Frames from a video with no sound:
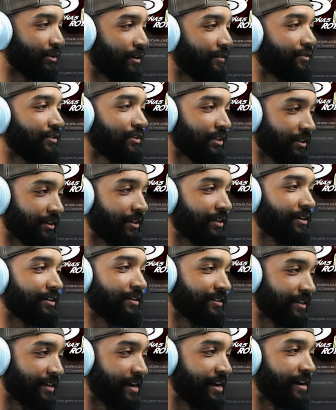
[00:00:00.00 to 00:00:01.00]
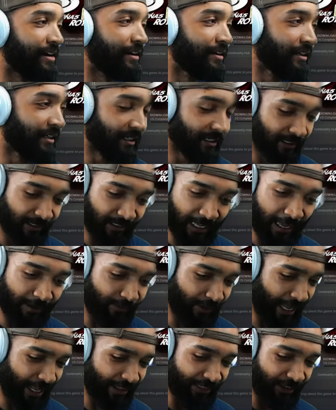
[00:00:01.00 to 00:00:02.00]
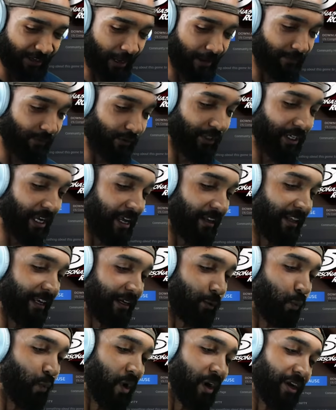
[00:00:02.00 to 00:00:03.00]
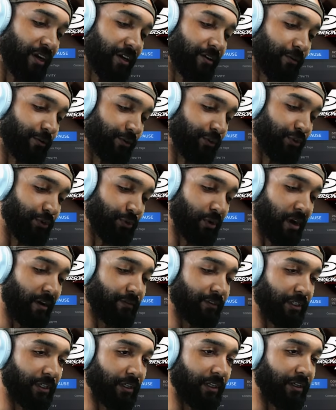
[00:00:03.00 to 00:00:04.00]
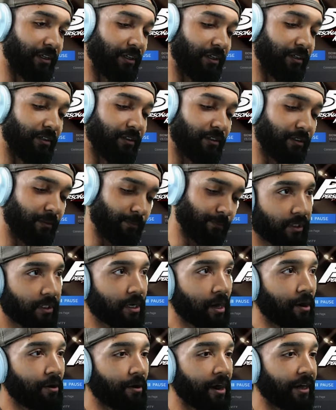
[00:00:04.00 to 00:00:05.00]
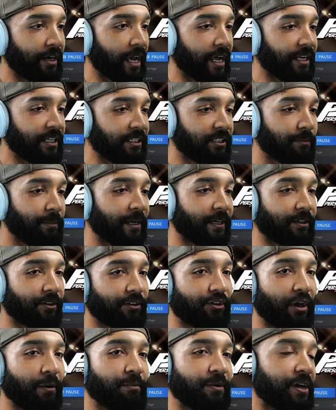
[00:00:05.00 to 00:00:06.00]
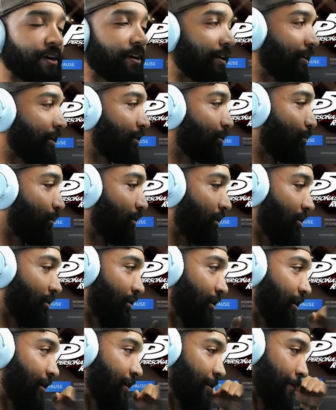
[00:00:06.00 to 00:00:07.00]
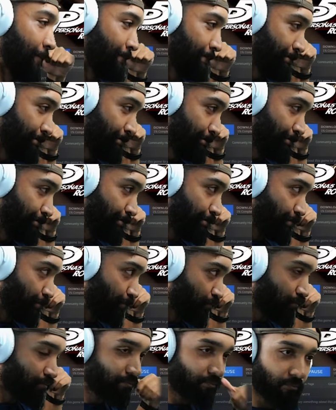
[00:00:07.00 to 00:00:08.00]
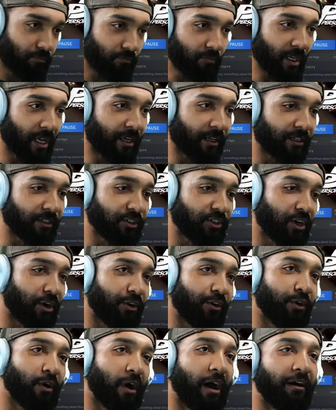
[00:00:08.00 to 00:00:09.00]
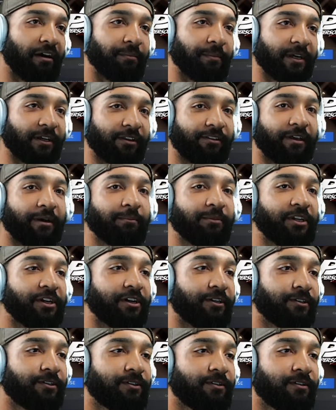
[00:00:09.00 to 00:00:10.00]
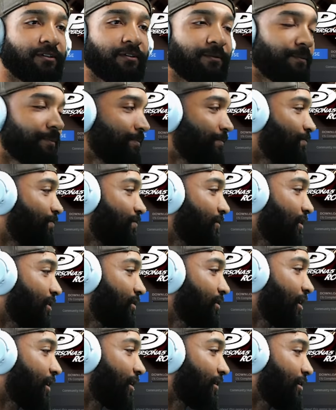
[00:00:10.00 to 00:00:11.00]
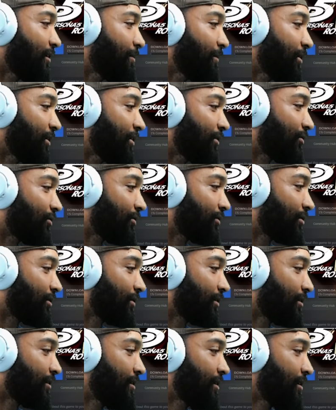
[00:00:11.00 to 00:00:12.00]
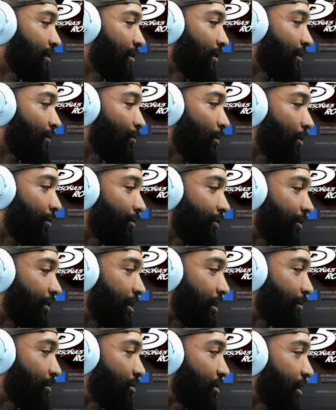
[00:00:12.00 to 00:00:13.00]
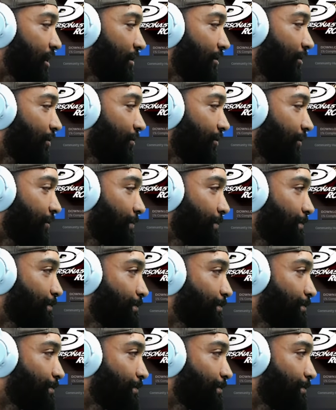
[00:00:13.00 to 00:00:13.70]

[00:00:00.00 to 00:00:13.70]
off CD Keys. Yeah, I think I've only gotten like 1 or 2 off CD Keys. All right, I need to make a thumbnail. I guess we can. I can show you how I make thumbnails. Is that gonna be interesting? While the game's downloading.